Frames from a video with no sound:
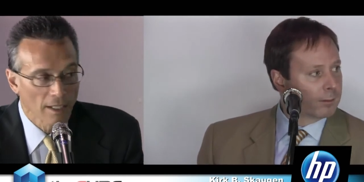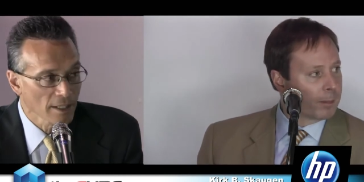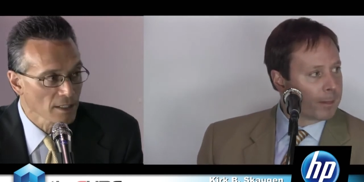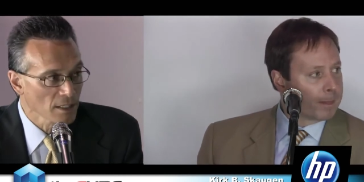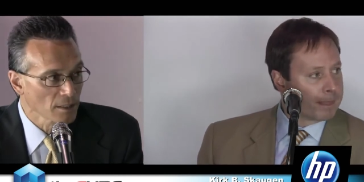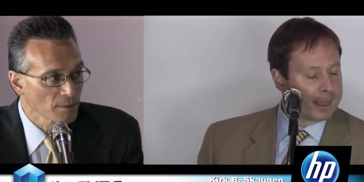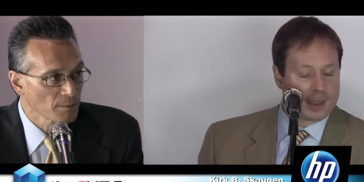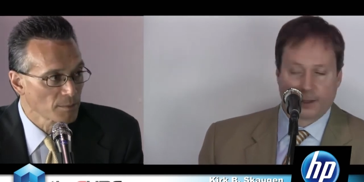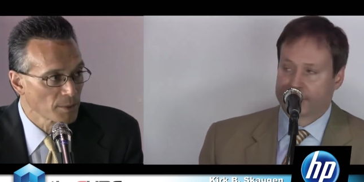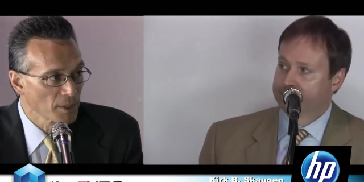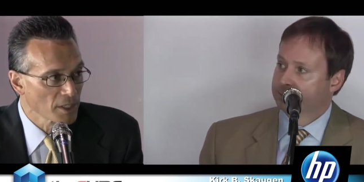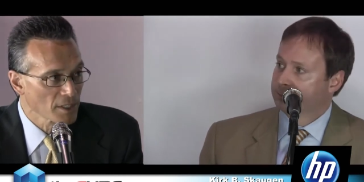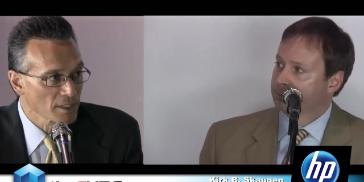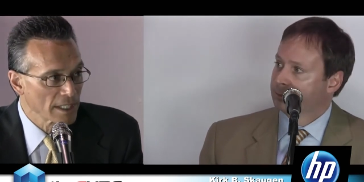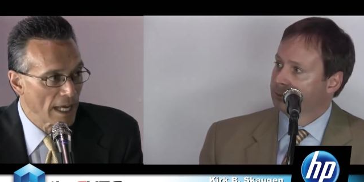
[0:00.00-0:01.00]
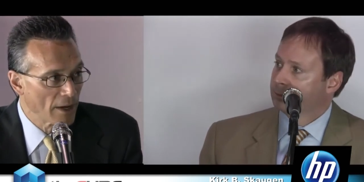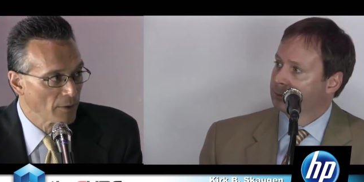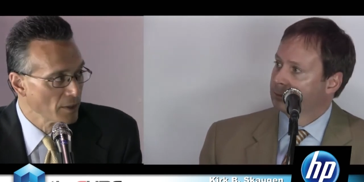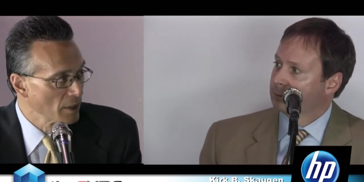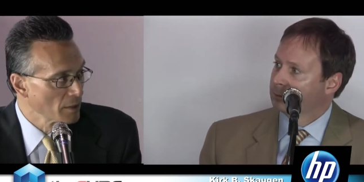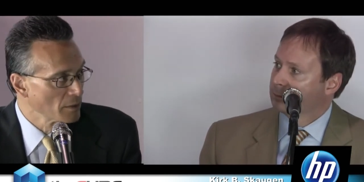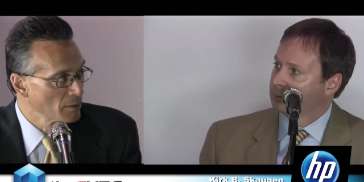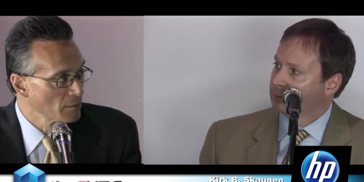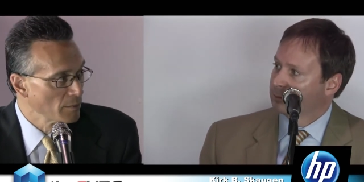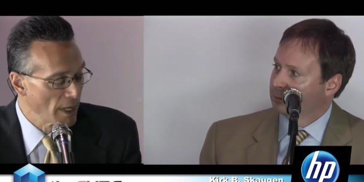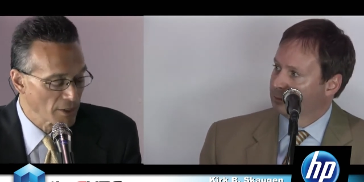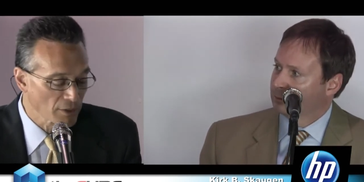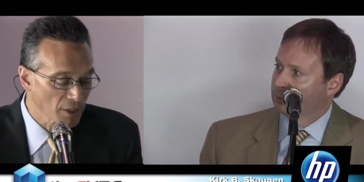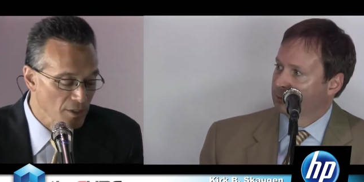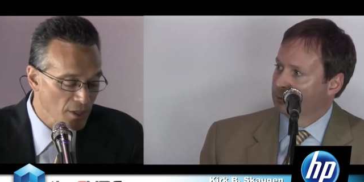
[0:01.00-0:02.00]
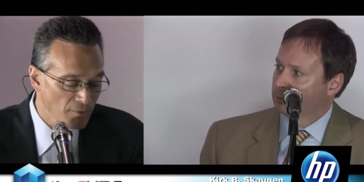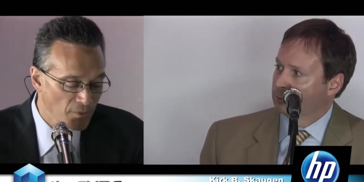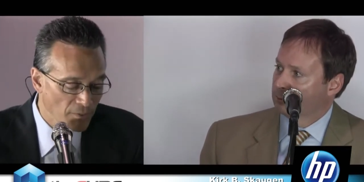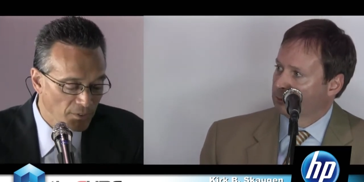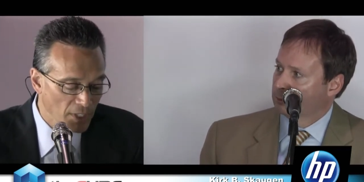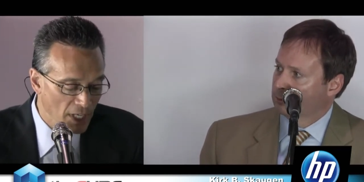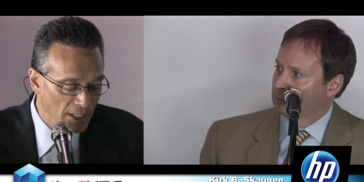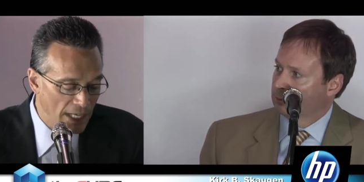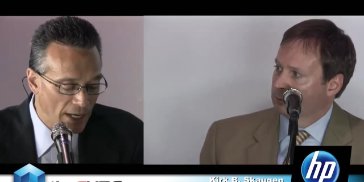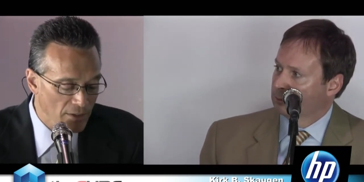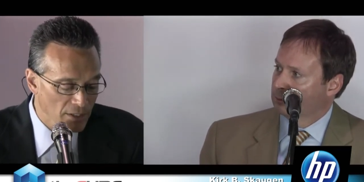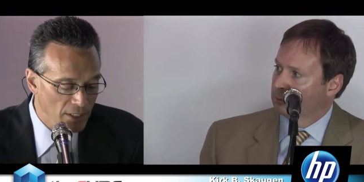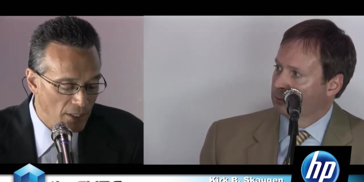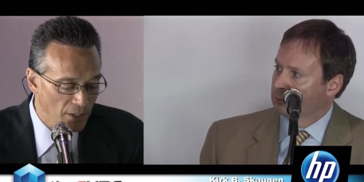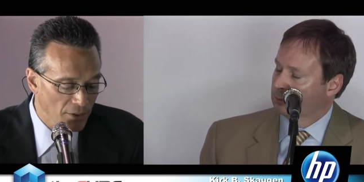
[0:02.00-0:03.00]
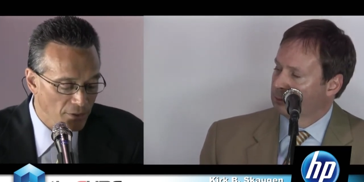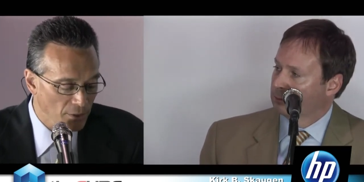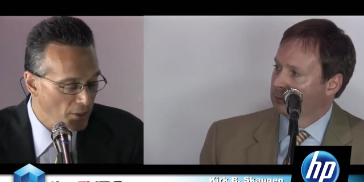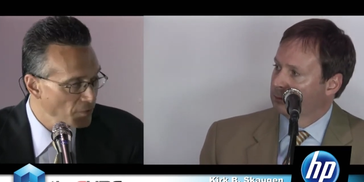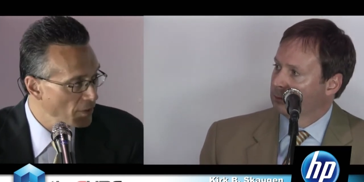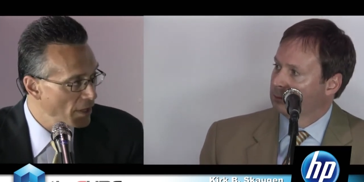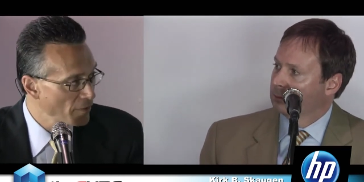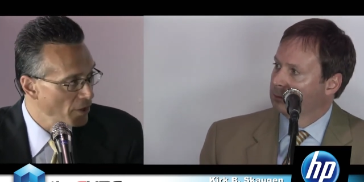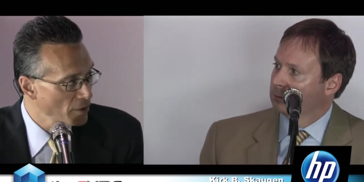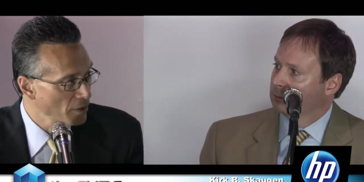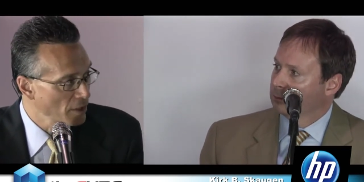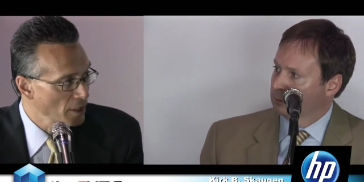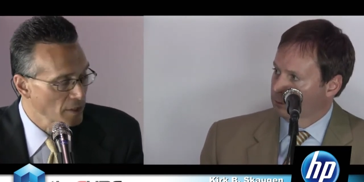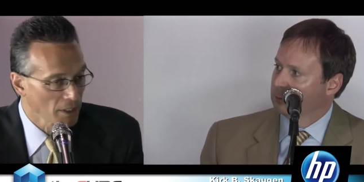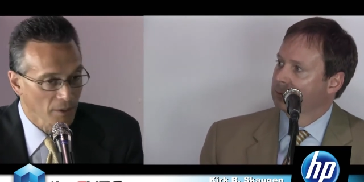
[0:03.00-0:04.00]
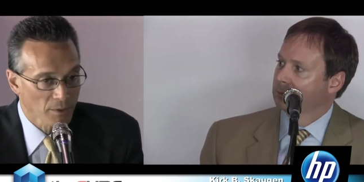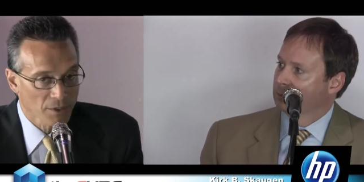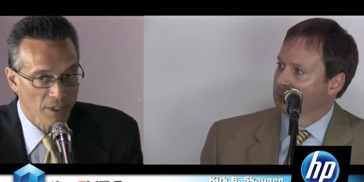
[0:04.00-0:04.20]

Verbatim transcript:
Speaker 1: Yeah, that's a pretty astounding metric. It's at 58,000 down to 3,500, I